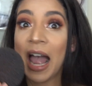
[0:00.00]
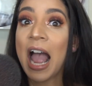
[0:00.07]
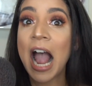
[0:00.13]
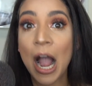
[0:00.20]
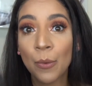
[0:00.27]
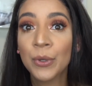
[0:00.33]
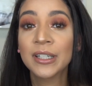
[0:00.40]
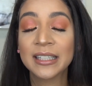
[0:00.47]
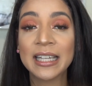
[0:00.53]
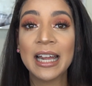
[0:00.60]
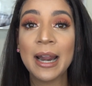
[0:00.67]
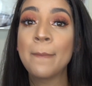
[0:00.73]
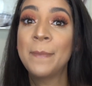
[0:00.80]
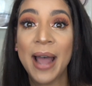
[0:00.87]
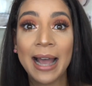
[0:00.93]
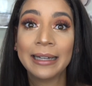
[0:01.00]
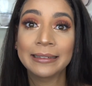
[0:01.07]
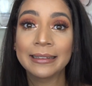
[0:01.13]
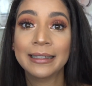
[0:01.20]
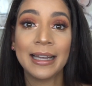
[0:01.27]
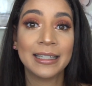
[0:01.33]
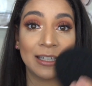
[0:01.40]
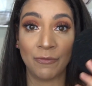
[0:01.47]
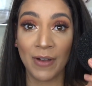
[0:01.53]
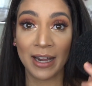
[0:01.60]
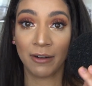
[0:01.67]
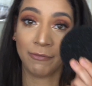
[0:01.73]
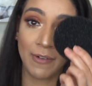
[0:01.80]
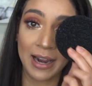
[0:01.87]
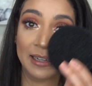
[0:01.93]
I would have said it back in the days if I
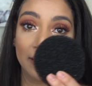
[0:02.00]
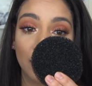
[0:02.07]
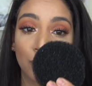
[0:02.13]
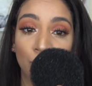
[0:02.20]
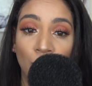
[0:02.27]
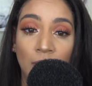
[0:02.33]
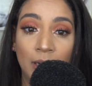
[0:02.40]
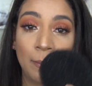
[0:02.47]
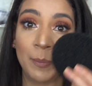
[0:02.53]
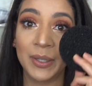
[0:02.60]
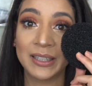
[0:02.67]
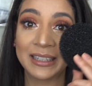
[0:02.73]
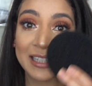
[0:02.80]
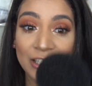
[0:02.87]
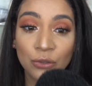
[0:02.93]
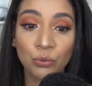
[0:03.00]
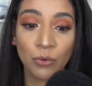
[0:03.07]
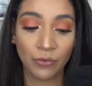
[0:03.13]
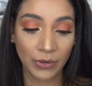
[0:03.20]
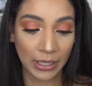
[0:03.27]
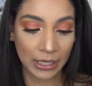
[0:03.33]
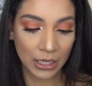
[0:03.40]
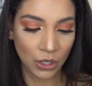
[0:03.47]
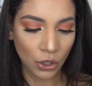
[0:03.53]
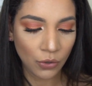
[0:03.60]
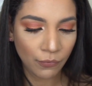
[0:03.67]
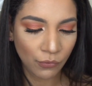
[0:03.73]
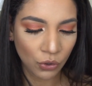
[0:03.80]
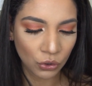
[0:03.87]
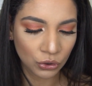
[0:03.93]
didn't find this one. But this one right here
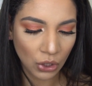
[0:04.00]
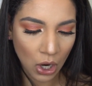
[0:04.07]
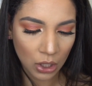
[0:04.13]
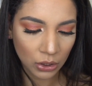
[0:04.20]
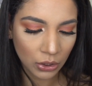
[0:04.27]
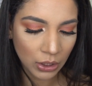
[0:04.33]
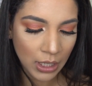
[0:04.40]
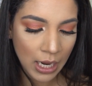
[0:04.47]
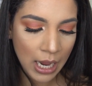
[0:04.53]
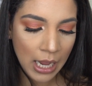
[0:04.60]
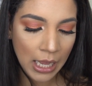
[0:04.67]
for $1,